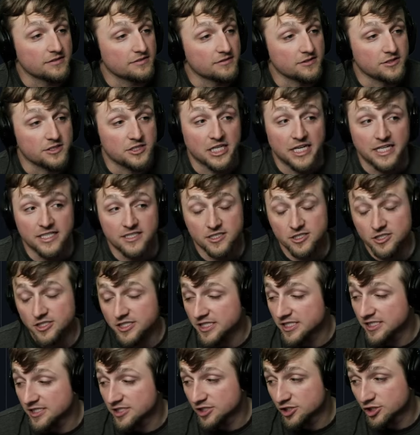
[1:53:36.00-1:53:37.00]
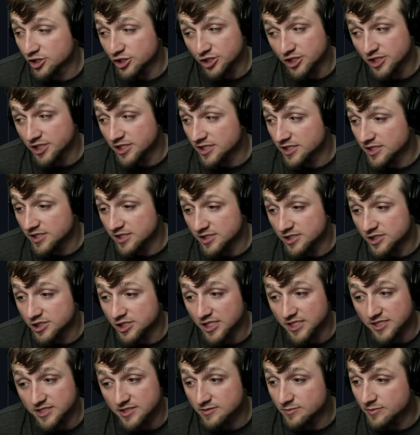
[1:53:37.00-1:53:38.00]
Jane Street should
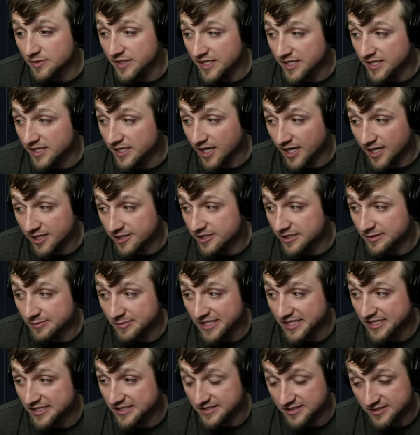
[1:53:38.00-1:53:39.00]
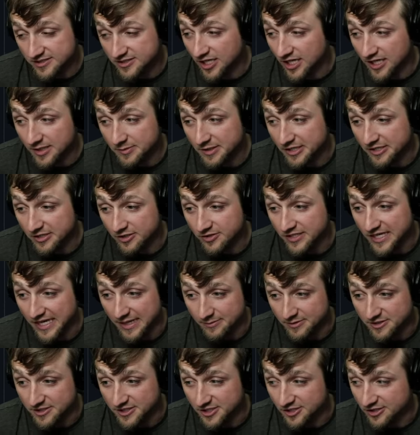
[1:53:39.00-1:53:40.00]
just be hiring me to talk about
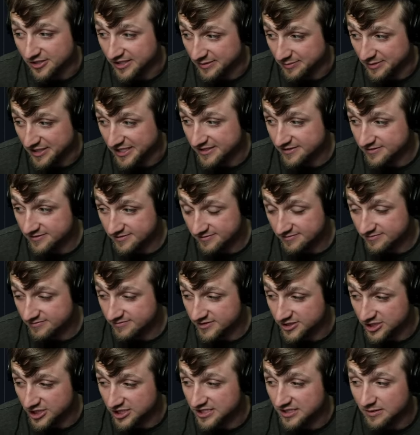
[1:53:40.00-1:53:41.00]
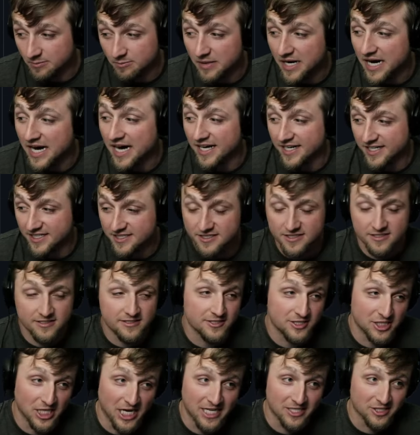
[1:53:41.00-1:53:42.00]
OCaml, you know what I mean? Just a modest
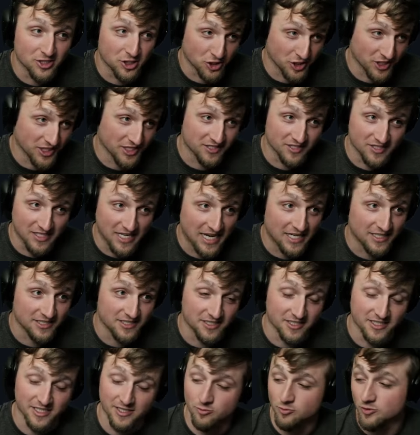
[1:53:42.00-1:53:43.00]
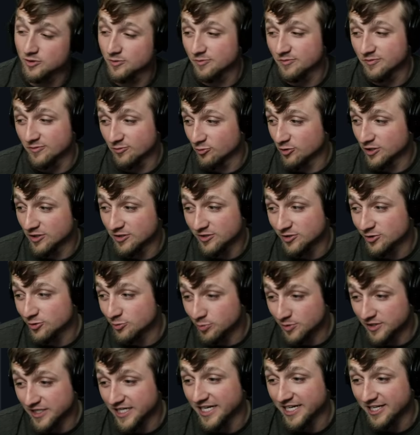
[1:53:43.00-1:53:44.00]
Jane Street salary would do
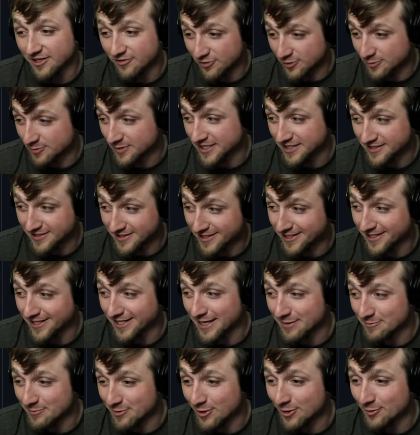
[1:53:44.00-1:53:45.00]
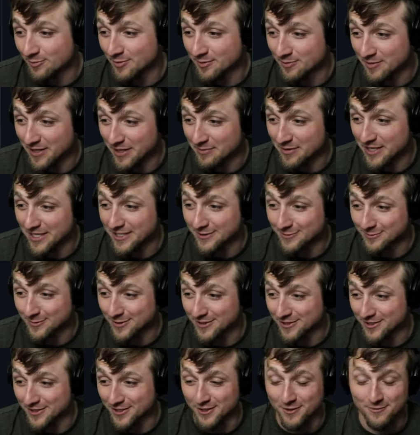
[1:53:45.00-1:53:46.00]
plenty for me sitting at home in my
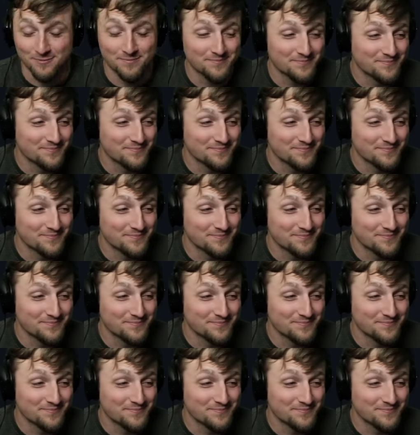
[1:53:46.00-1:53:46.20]
basement, you know?